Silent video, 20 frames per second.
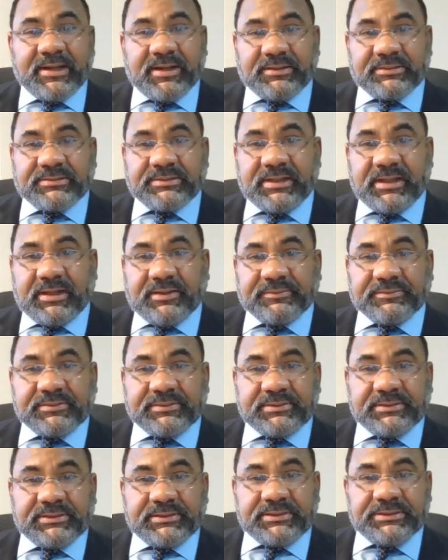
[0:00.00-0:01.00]
ourselves
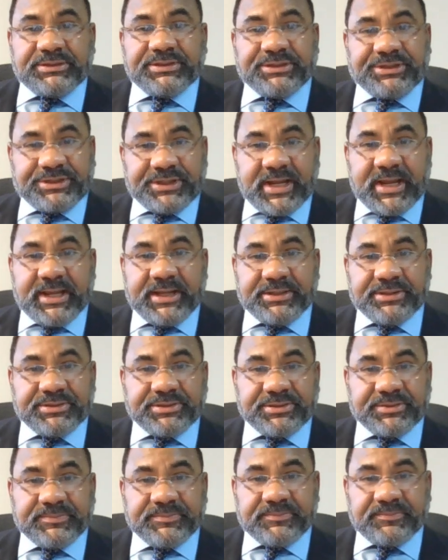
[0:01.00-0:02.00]
to change.